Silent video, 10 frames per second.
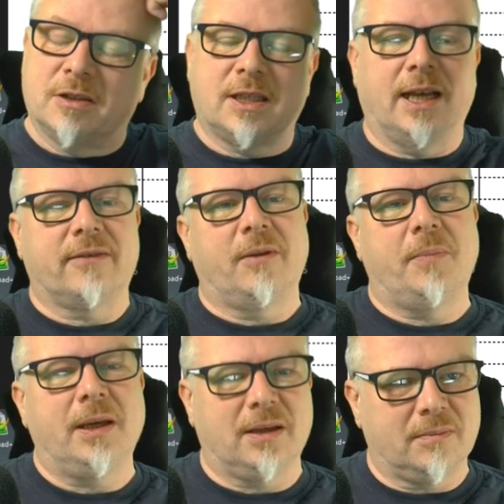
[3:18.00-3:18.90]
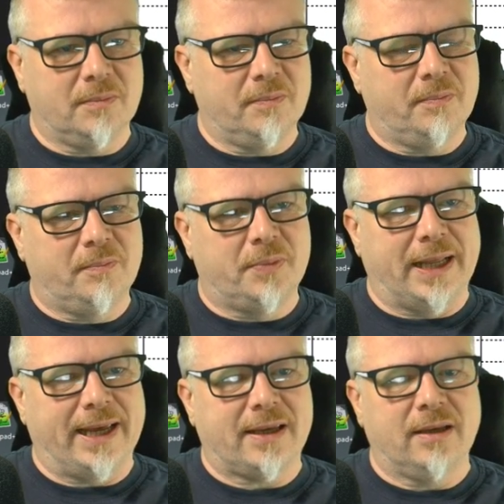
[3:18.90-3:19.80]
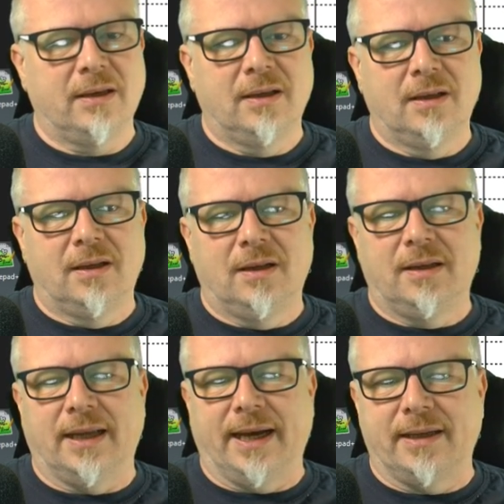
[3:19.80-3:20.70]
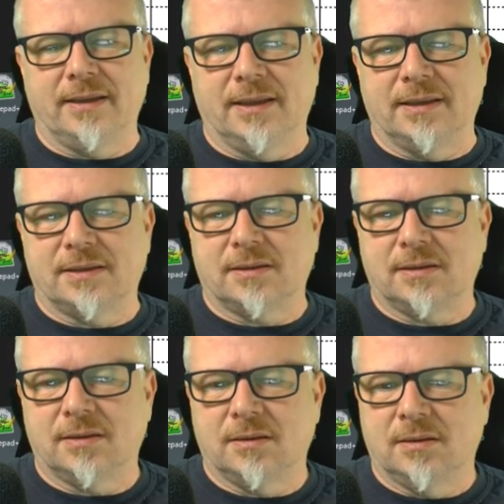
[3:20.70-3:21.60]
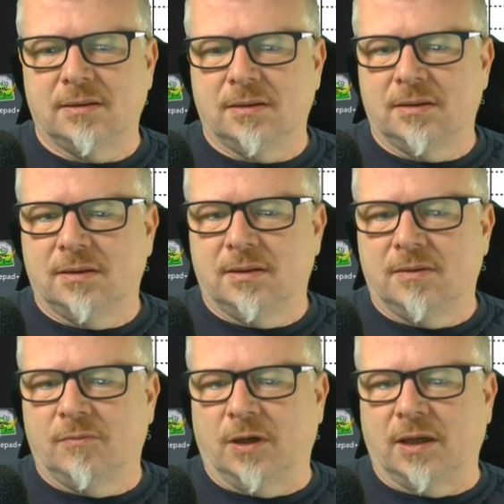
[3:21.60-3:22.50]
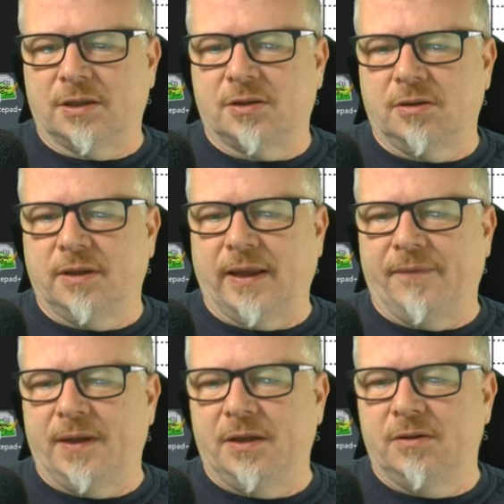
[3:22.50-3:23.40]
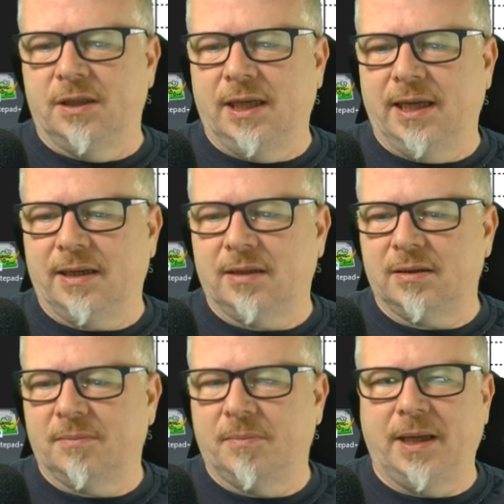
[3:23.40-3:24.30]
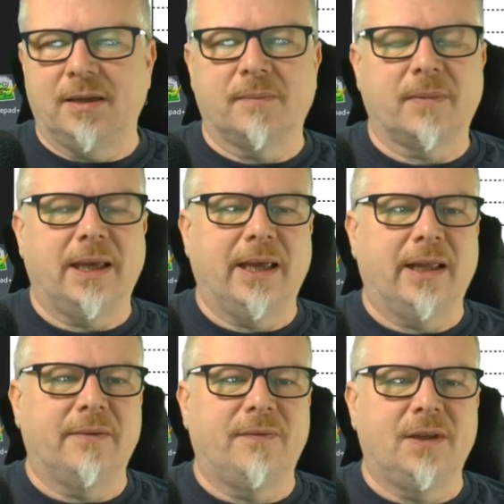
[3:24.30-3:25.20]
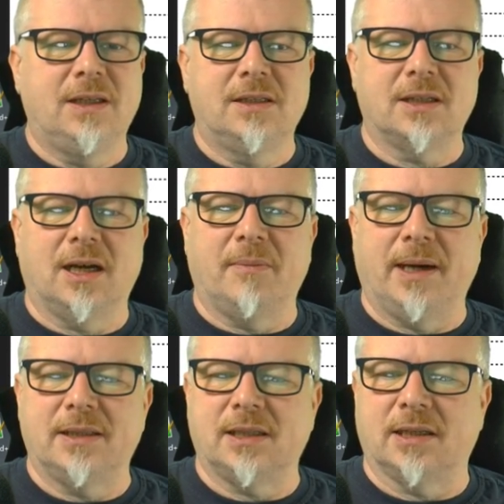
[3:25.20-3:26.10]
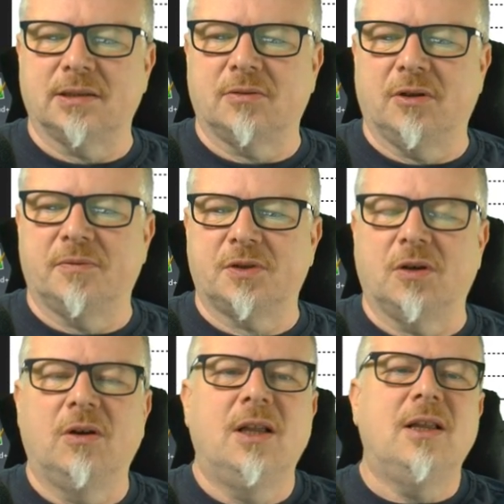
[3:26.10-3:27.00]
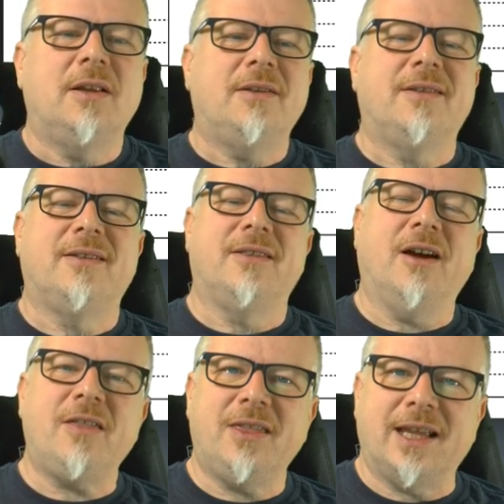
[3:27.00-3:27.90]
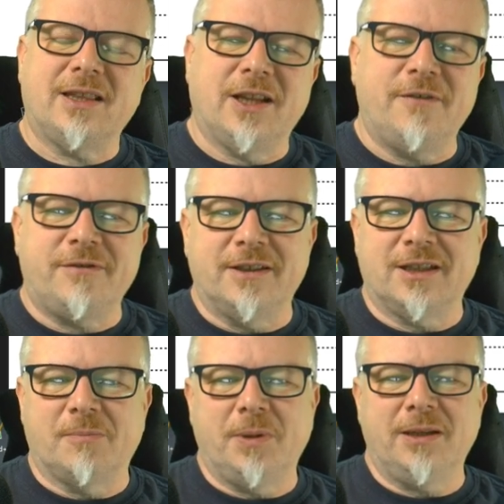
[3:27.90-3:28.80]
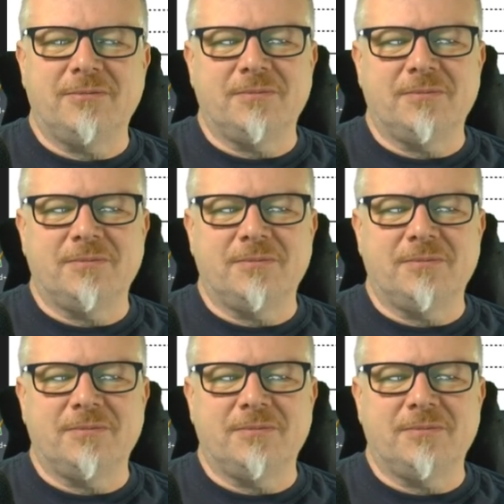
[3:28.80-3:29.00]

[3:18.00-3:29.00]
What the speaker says: like. The big black line is what I saw in that video he had made, and these are my charging curves. So not that different, a bit